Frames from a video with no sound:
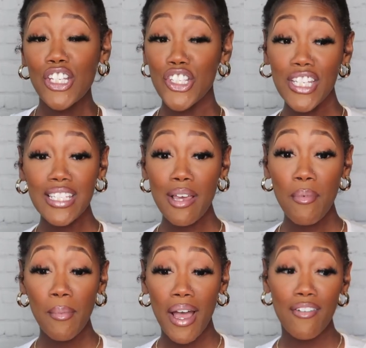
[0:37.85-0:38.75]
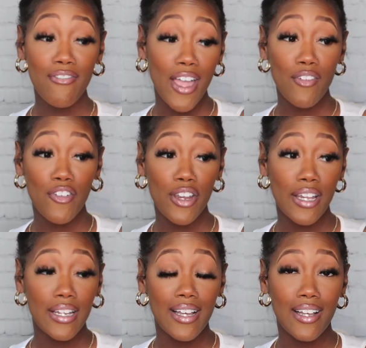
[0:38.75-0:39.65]
just some of my
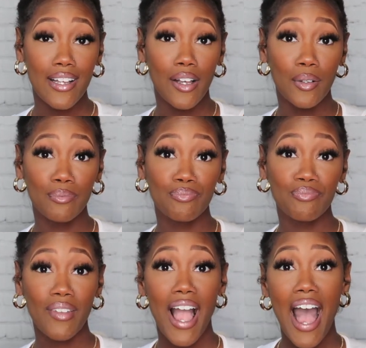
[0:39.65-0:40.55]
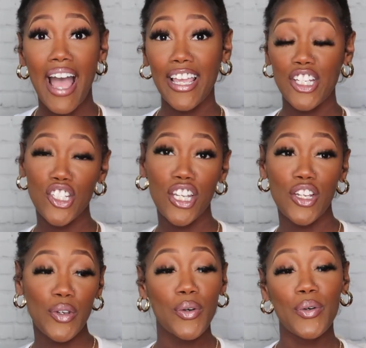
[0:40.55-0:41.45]
favorite
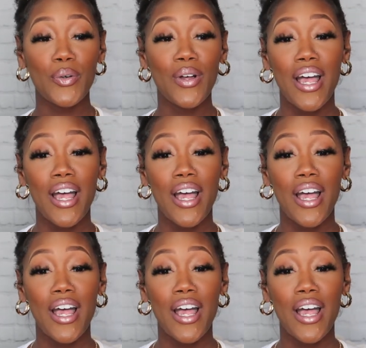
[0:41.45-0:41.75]
just